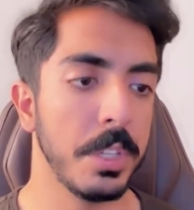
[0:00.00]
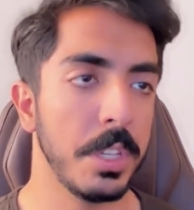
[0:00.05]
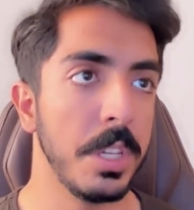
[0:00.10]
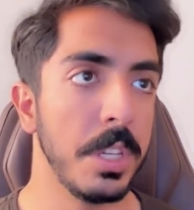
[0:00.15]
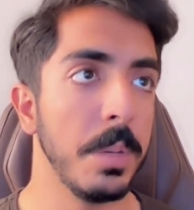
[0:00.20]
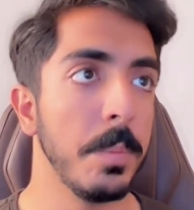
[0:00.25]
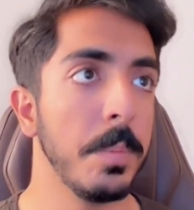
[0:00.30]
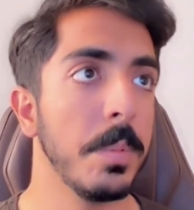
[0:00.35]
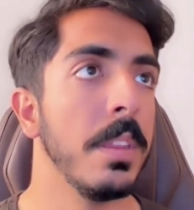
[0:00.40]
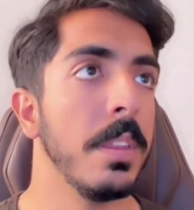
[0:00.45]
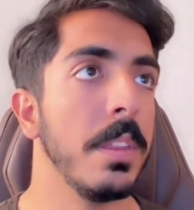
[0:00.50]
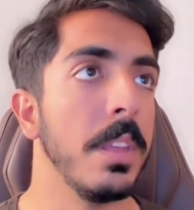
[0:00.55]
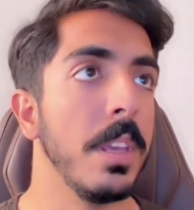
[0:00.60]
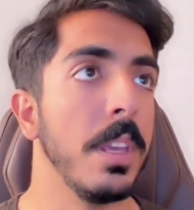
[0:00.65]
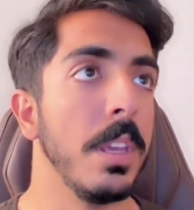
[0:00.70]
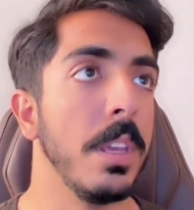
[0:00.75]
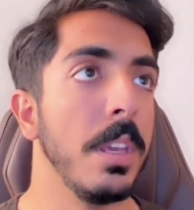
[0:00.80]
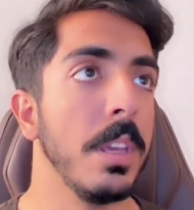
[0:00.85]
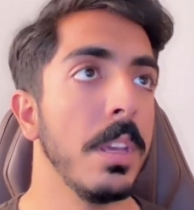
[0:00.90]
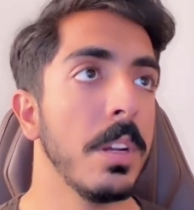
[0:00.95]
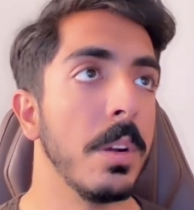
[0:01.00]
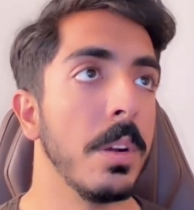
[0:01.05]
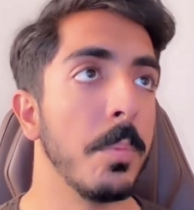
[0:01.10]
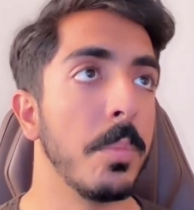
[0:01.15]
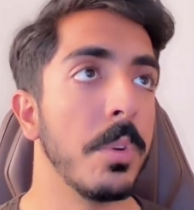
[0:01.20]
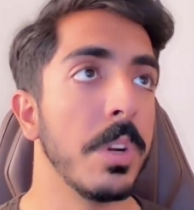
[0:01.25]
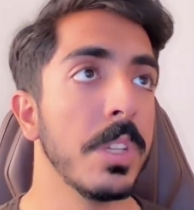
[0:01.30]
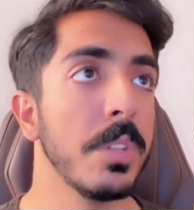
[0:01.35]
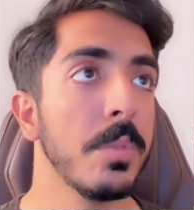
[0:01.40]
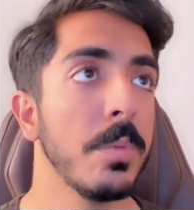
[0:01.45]
keep the
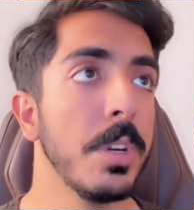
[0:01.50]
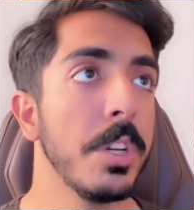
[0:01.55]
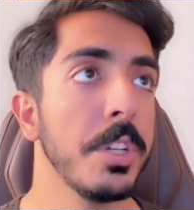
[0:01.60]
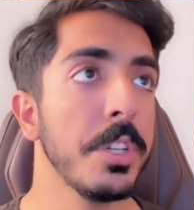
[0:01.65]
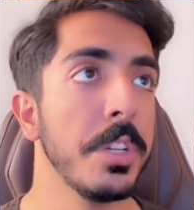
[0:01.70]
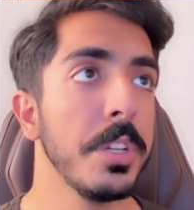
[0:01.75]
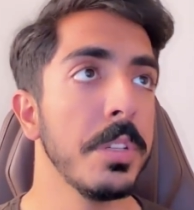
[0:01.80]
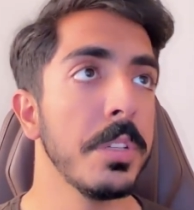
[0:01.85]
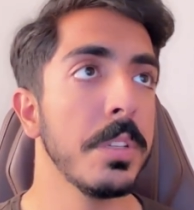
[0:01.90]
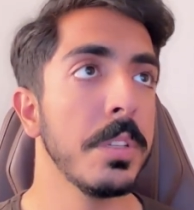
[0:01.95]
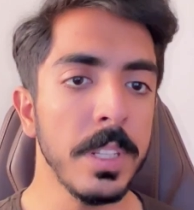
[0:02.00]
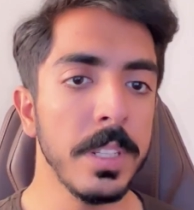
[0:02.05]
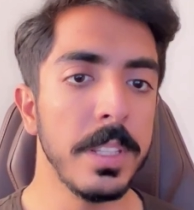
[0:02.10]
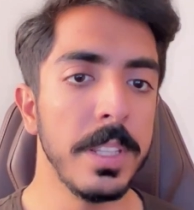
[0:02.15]
compressed versions.